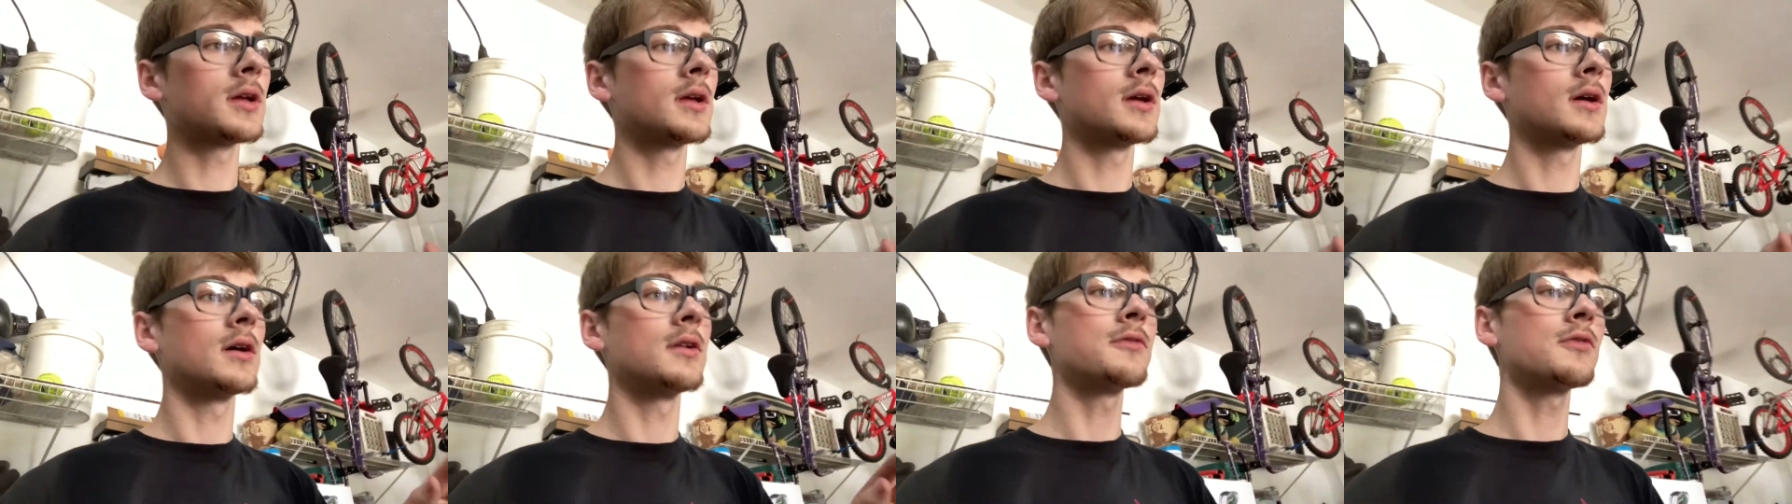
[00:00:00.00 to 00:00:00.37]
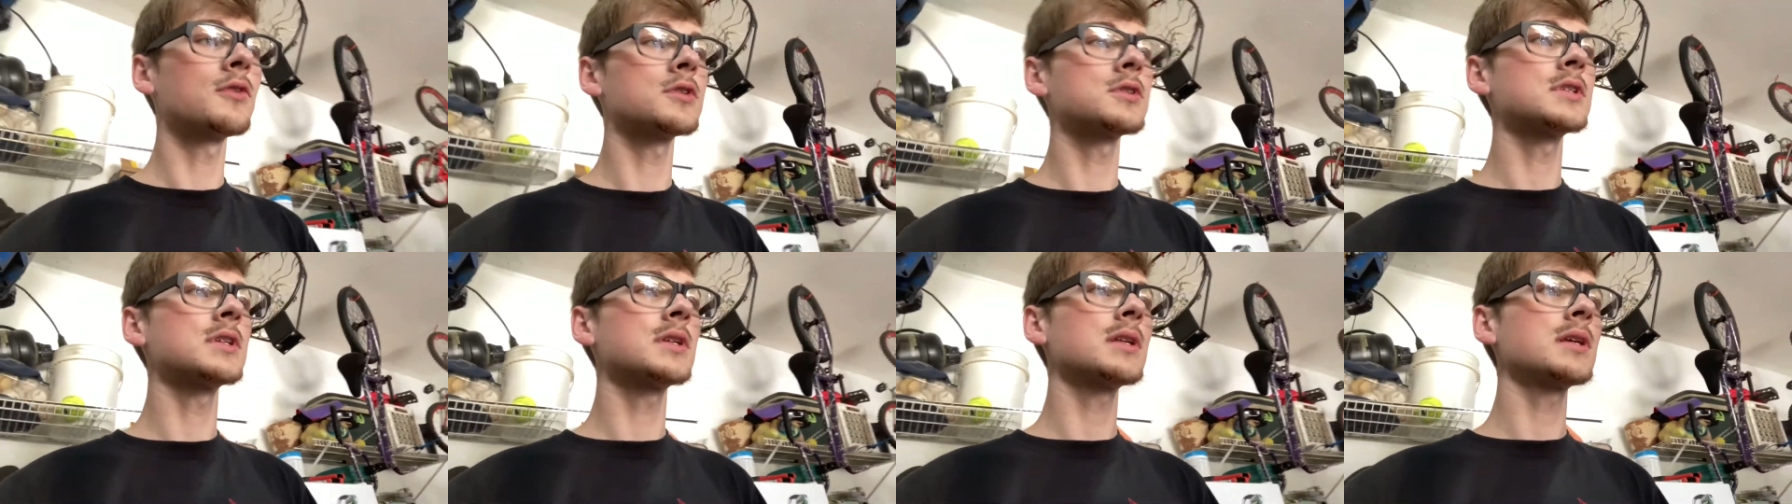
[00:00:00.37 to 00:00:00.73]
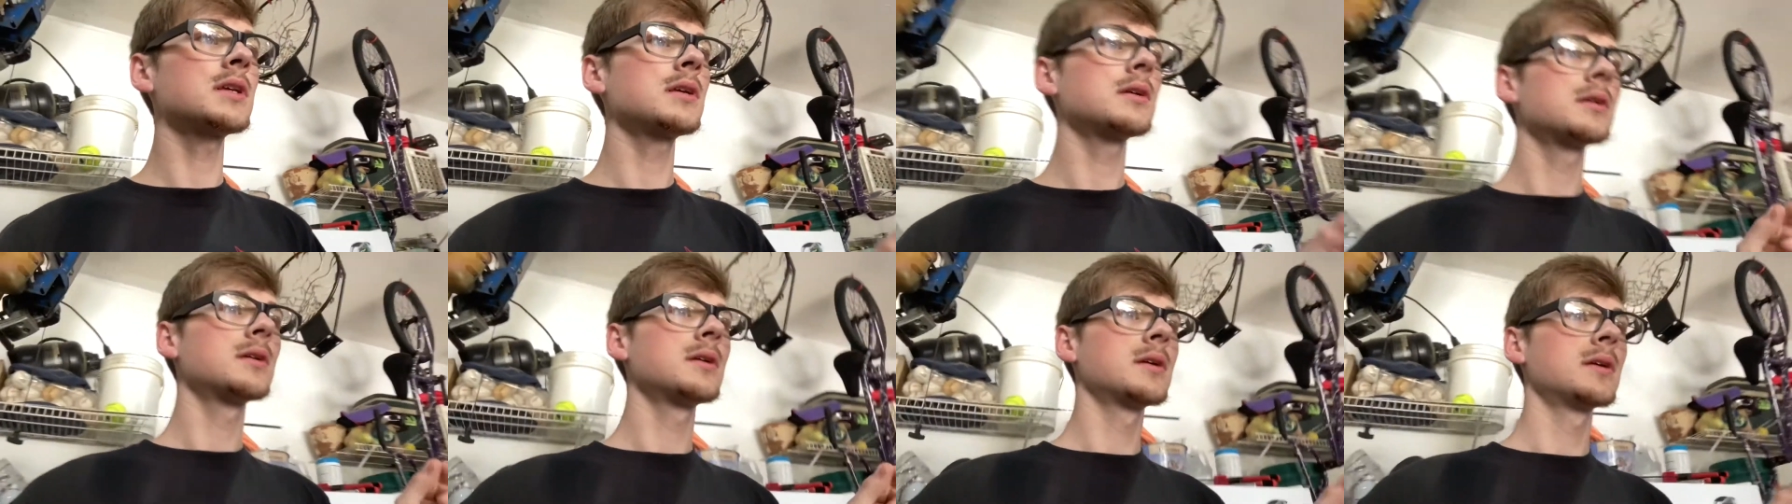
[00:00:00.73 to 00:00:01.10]
unfortunately.
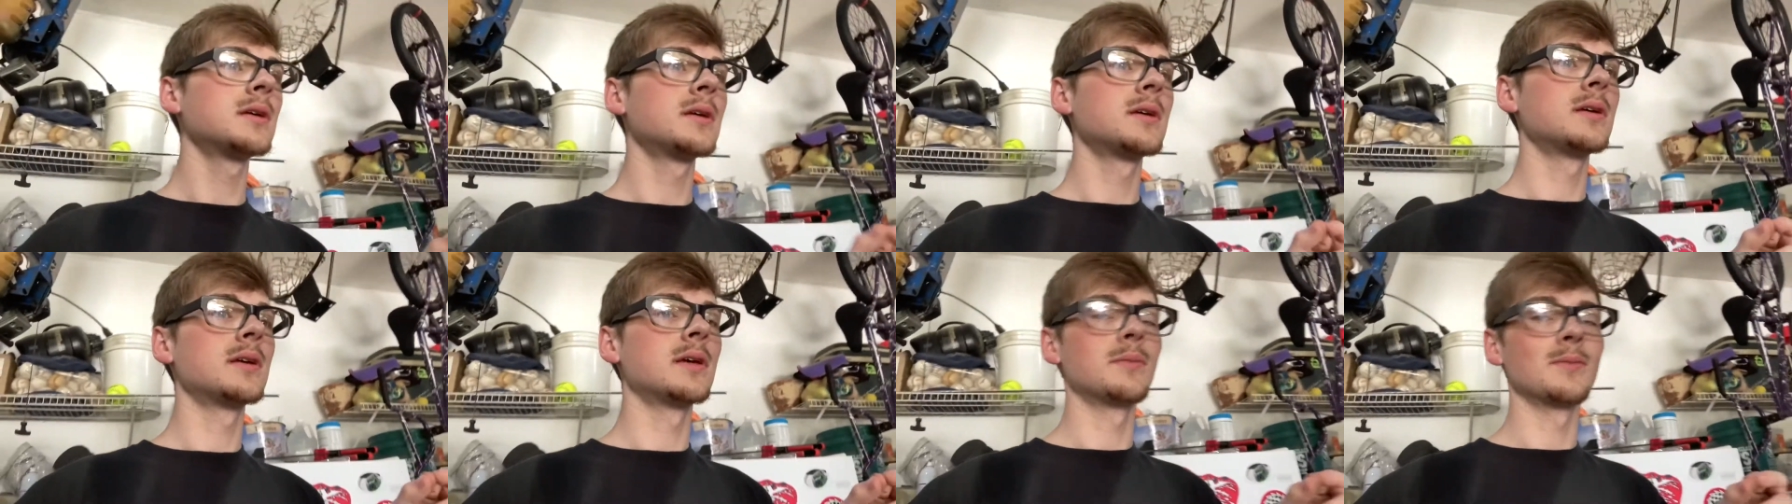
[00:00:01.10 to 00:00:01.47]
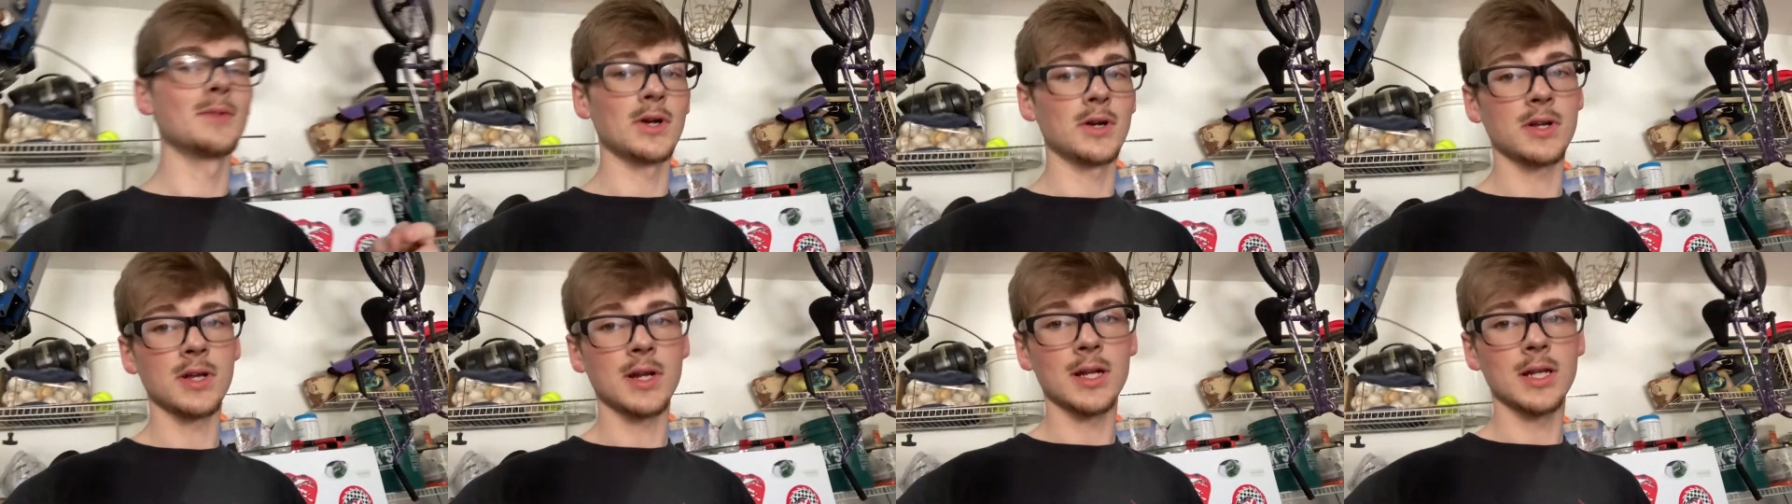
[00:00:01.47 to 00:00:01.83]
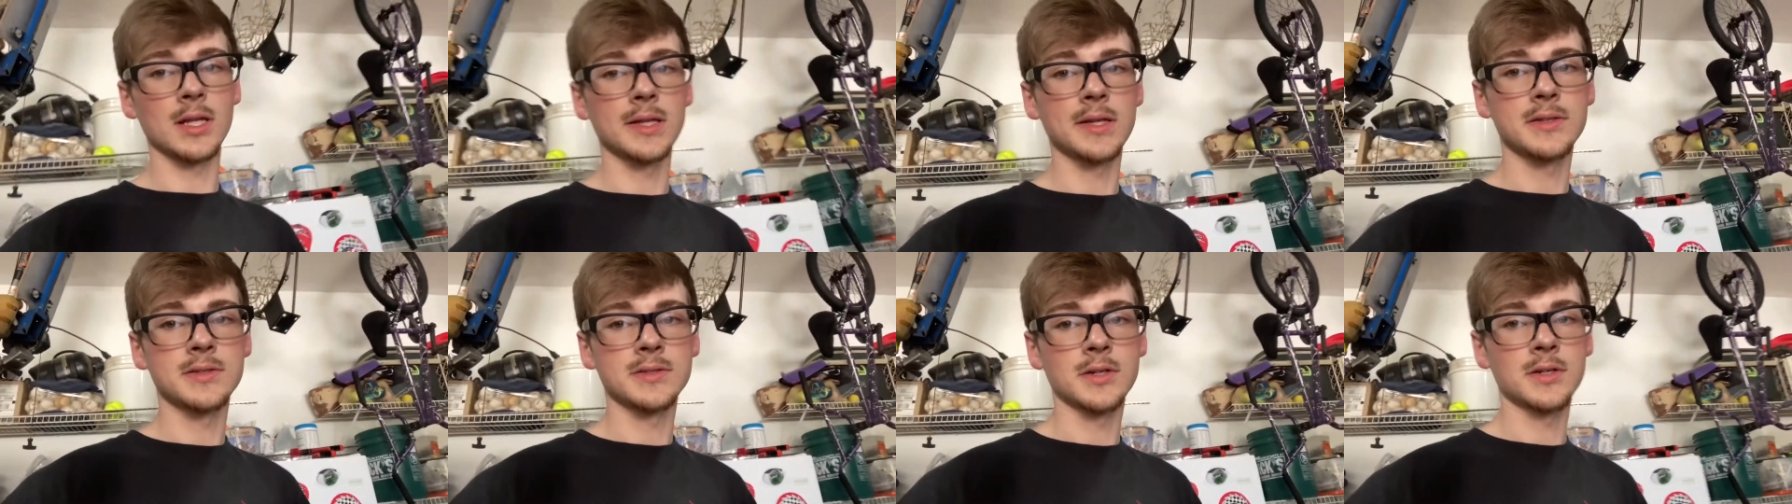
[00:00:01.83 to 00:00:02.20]
And we already got a
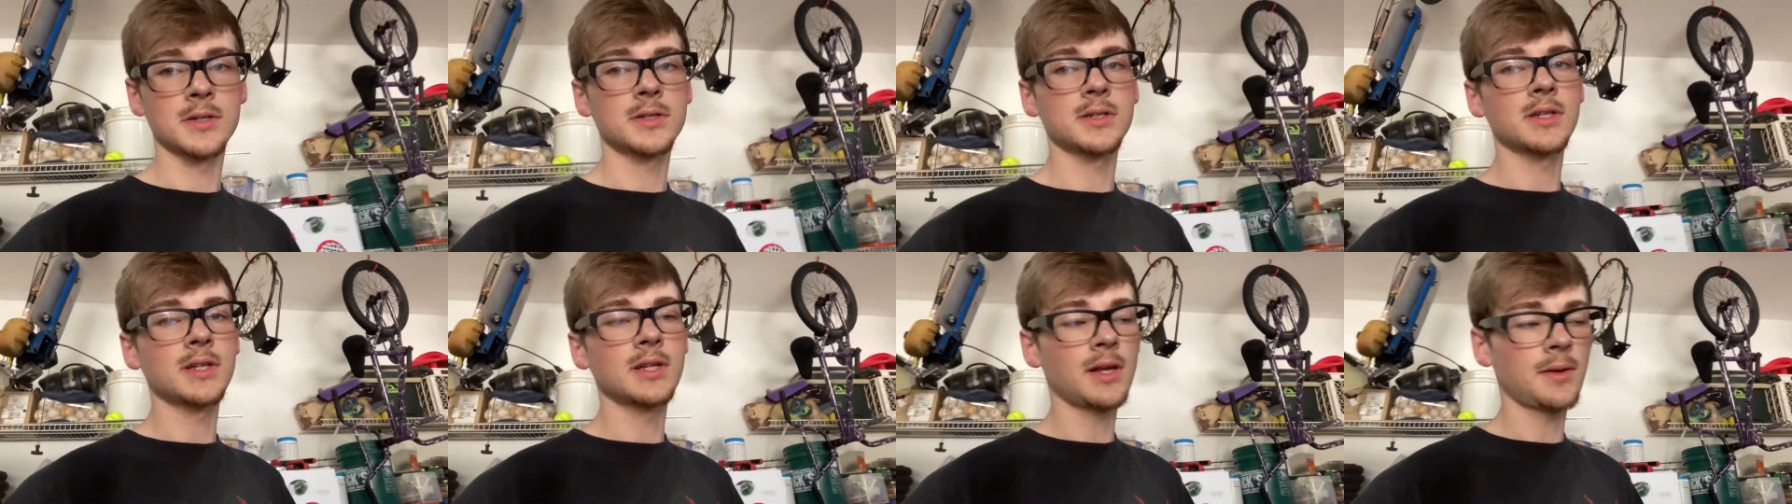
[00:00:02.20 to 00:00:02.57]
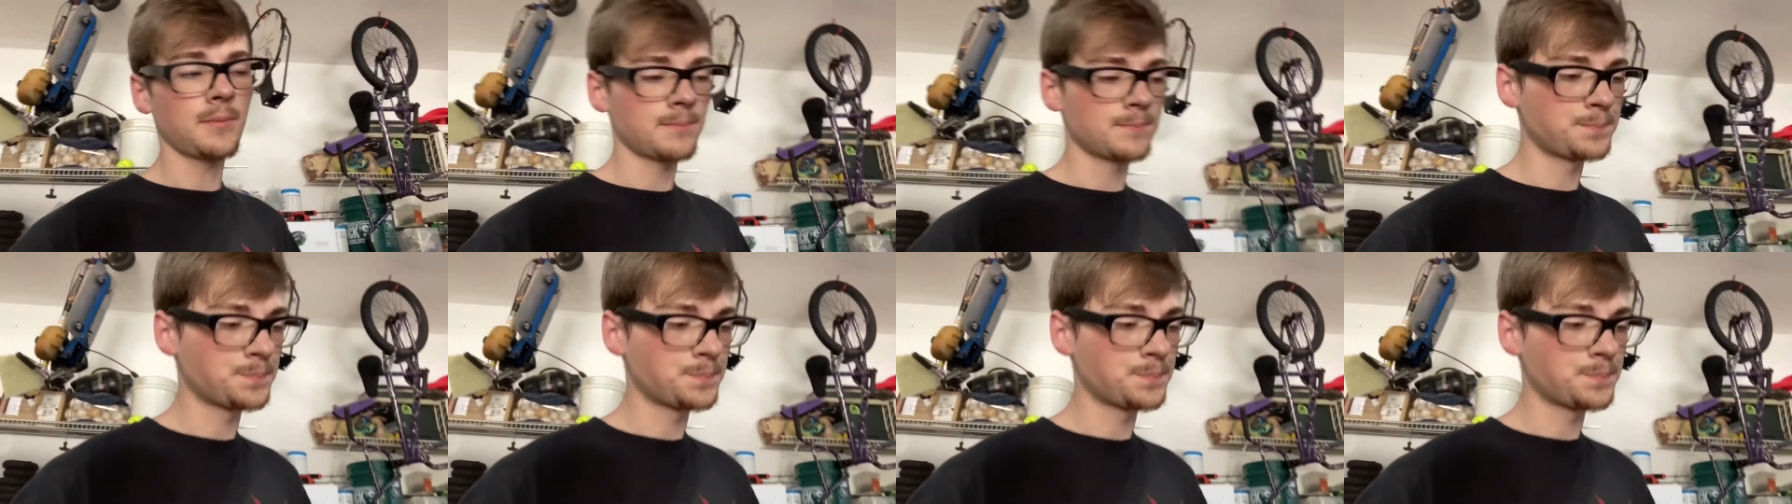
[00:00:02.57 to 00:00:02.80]
late start today.